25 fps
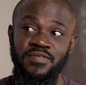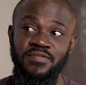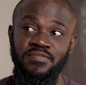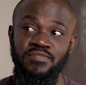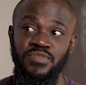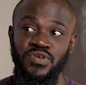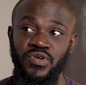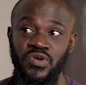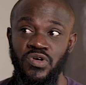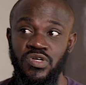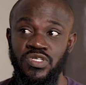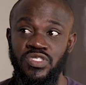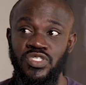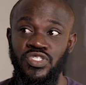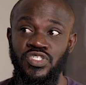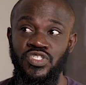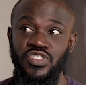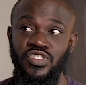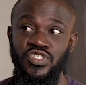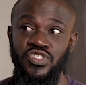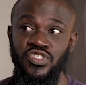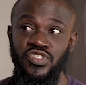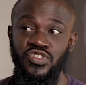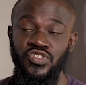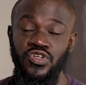
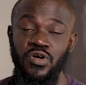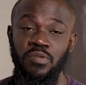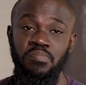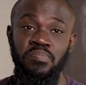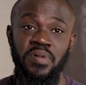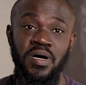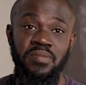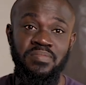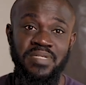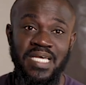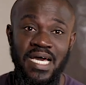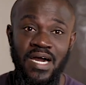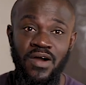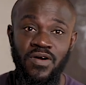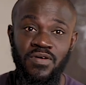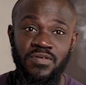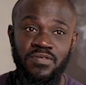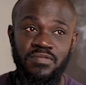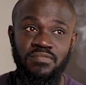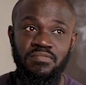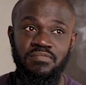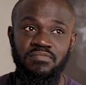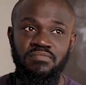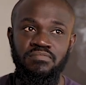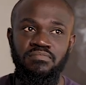because you're bummed
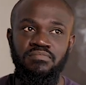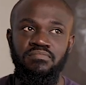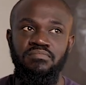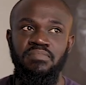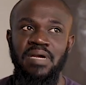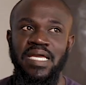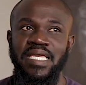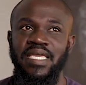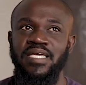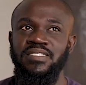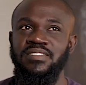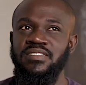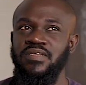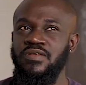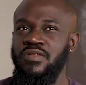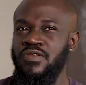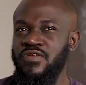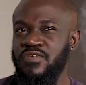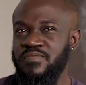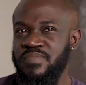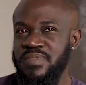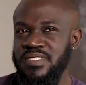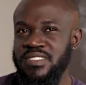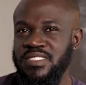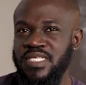out by getting a lot
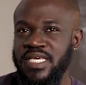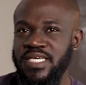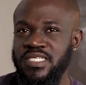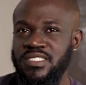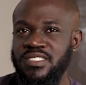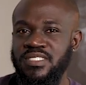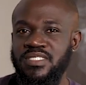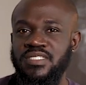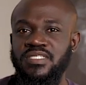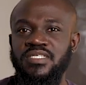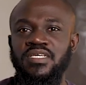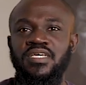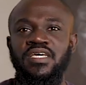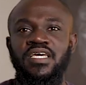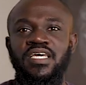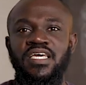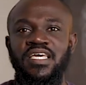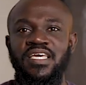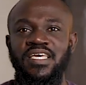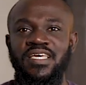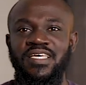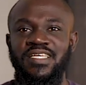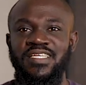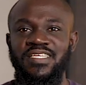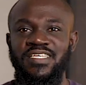of mistakes,
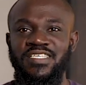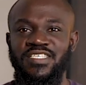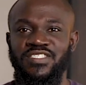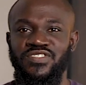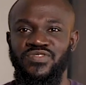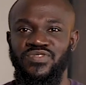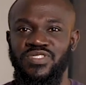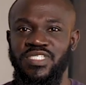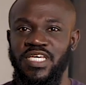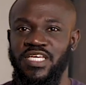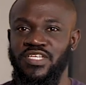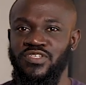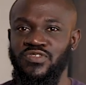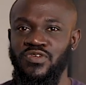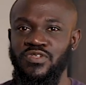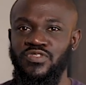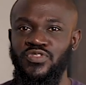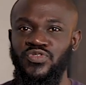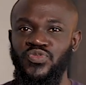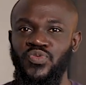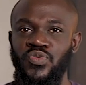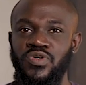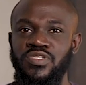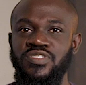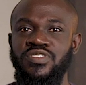you tend not
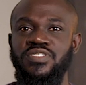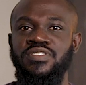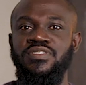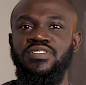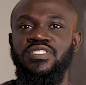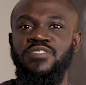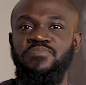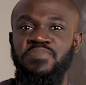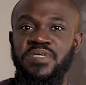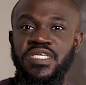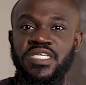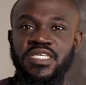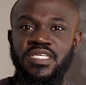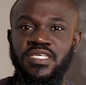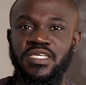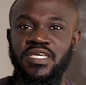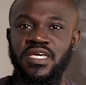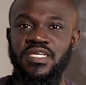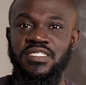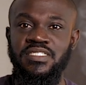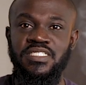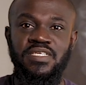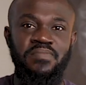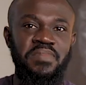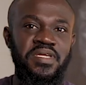to want to speak.
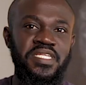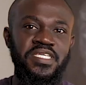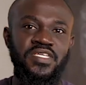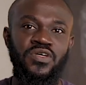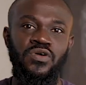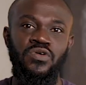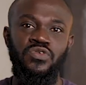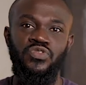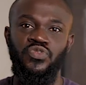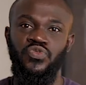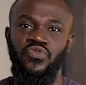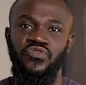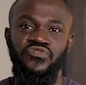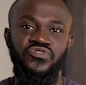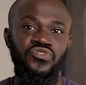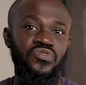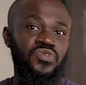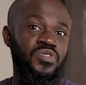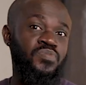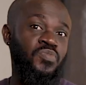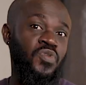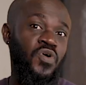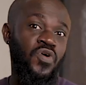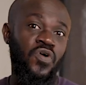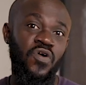And somebody else who
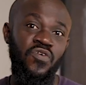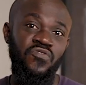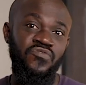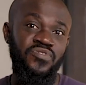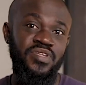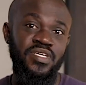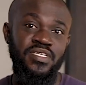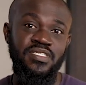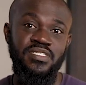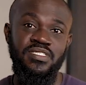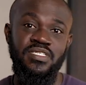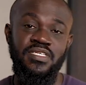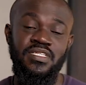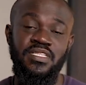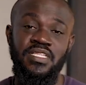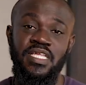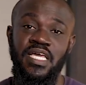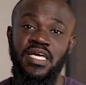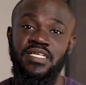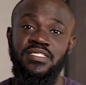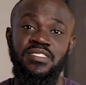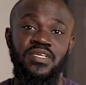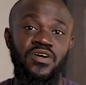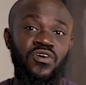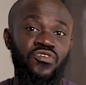feels more confident in
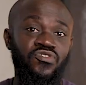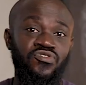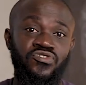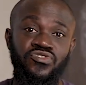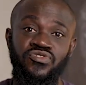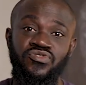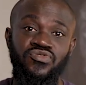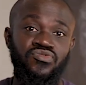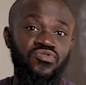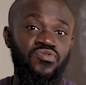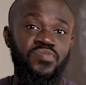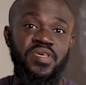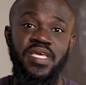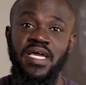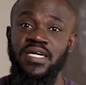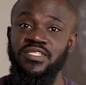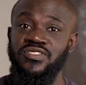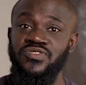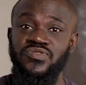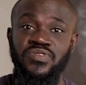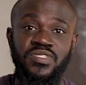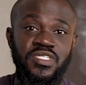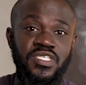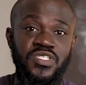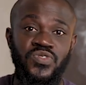their self will be
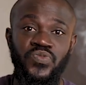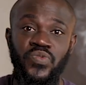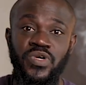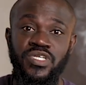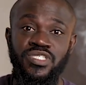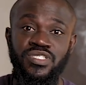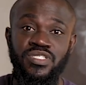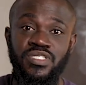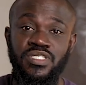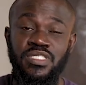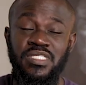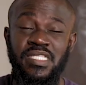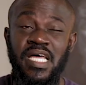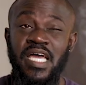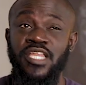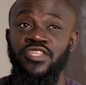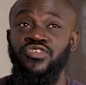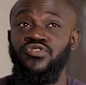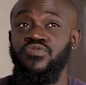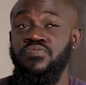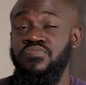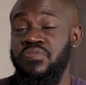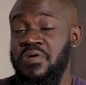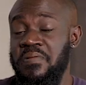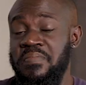answering these questions that
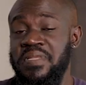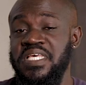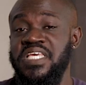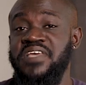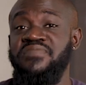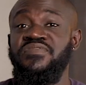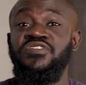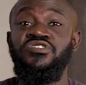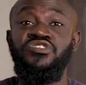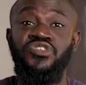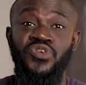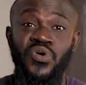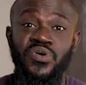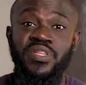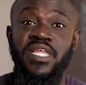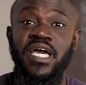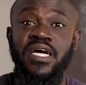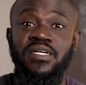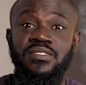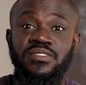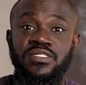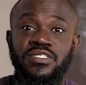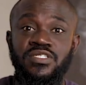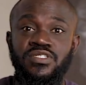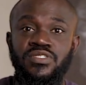you probably even know the
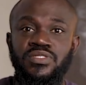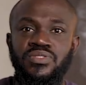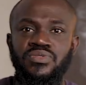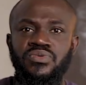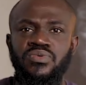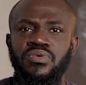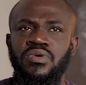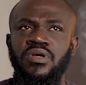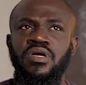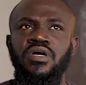answers to.